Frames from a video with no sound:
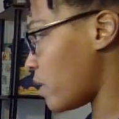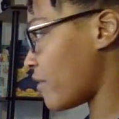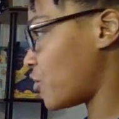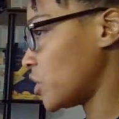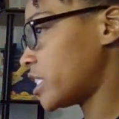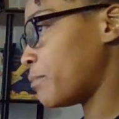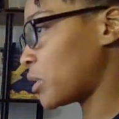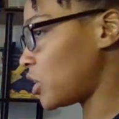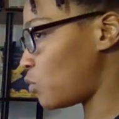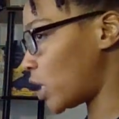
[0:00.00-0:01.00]
if you're
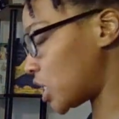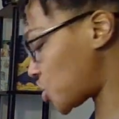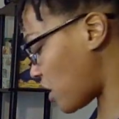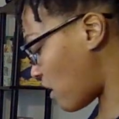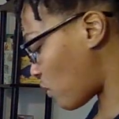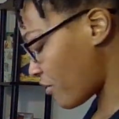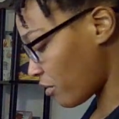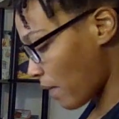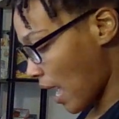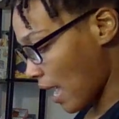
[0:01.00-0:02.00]
typically one to shy away
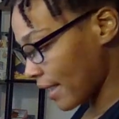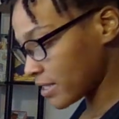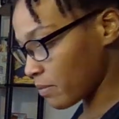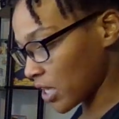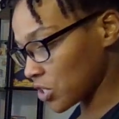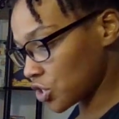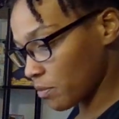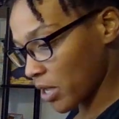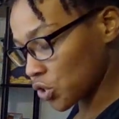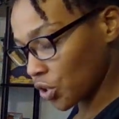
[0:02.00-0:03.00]
from eyes,
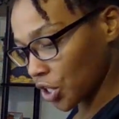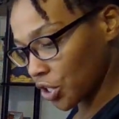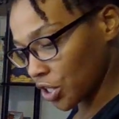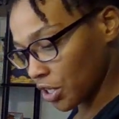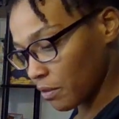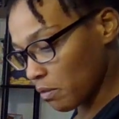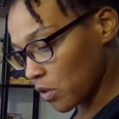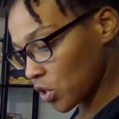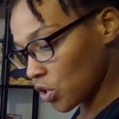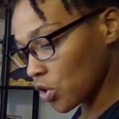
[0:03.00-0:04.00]
make sure that your
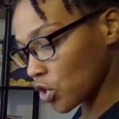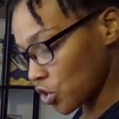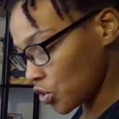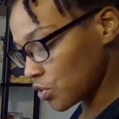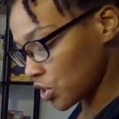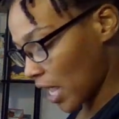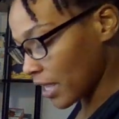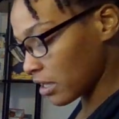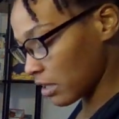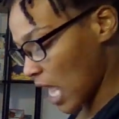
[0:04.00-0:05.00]
use,
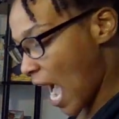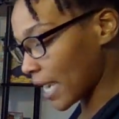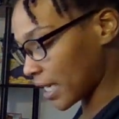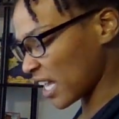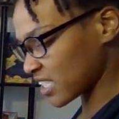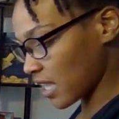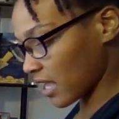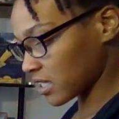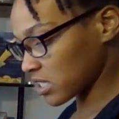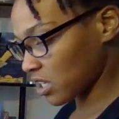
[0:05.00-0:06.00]
like, eye
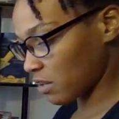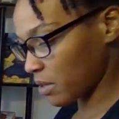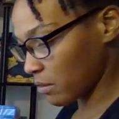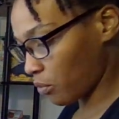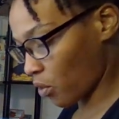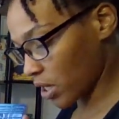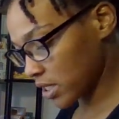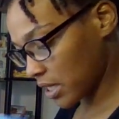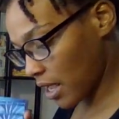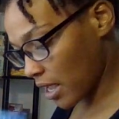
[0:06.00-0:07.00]
contact is going to be
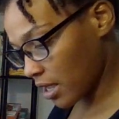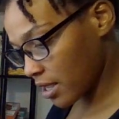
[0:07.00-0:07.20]
important today.